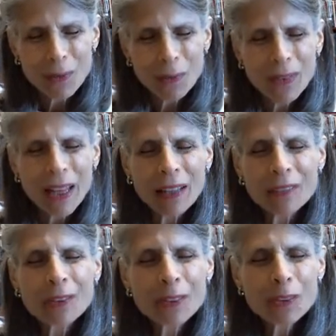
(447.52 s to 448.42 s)
With
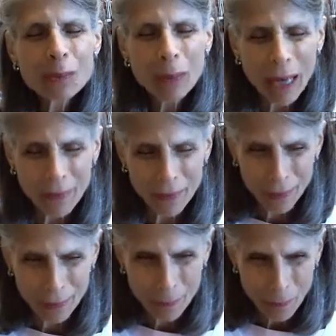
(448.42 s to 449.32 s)
that first breath,
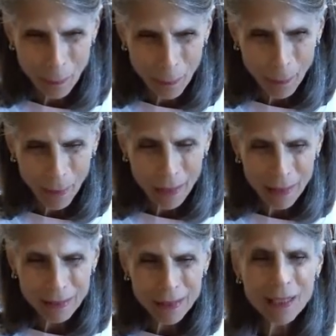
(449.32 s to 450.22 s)

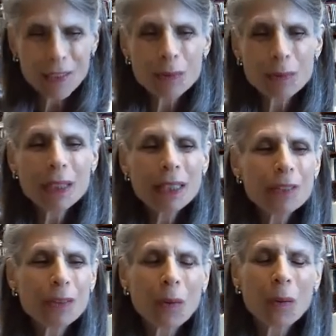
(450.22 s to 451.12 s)
let us
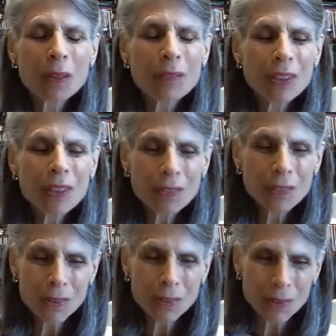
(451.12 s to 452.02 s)
release all of the
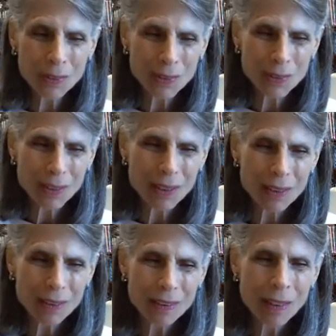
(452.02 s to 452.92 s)
concerns
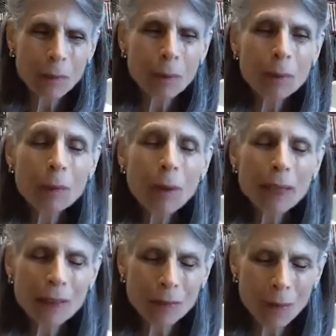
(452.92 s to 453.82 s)
that will be
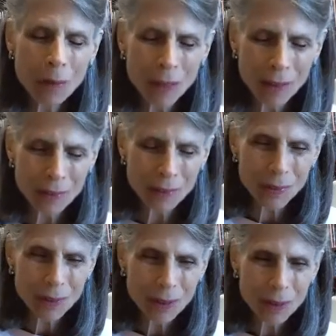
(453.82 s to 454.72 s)
waiting for us
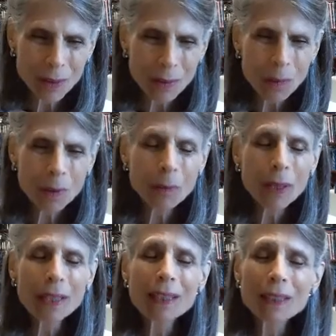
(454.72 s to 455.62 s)
when
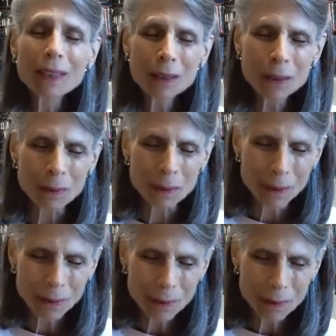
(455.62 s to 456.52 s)
we
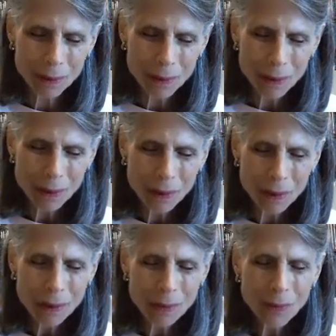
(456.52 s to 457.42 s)
conclude.
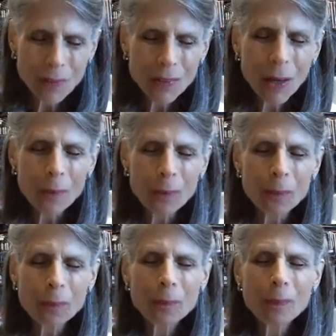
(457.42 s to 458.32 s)
So,
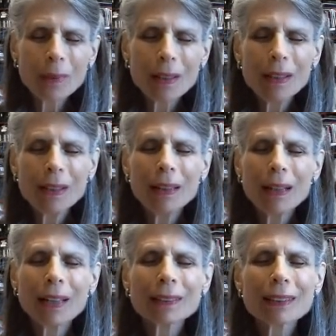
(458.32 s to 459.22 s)

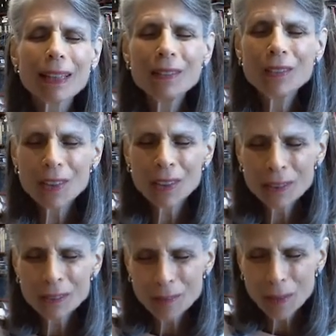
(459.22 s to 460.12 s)

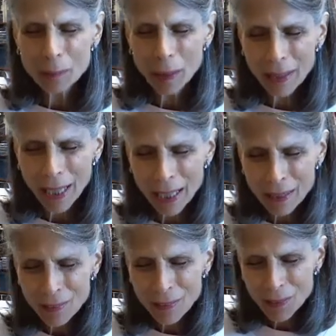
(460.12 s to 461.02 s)
unclenching from our
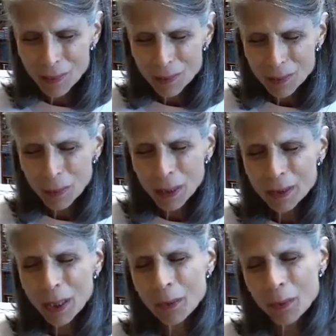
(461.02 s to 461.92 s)
heads to our
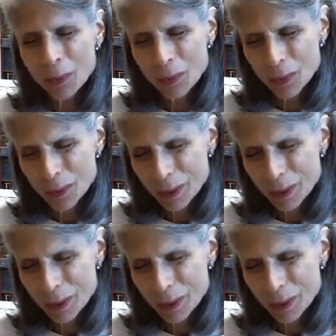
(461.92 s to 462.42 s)
toes,